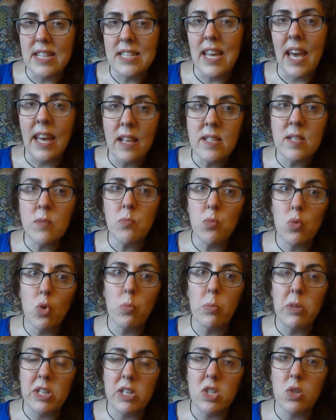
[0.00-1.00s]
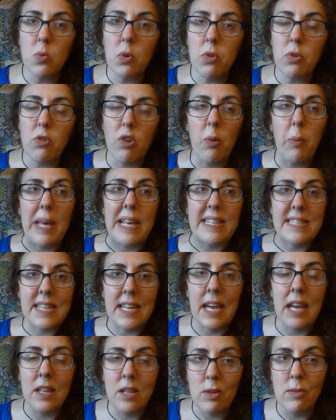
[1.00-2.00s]
It takes them normally 2 or 3 weeks
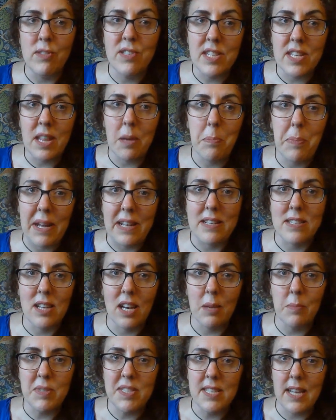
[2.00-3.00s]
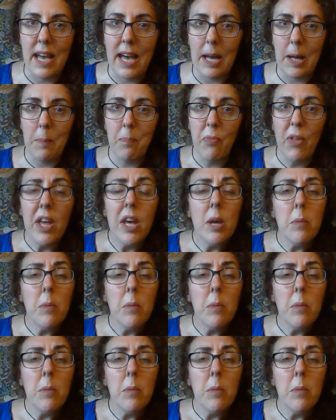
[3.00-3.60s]
to get used to that bedtime snack.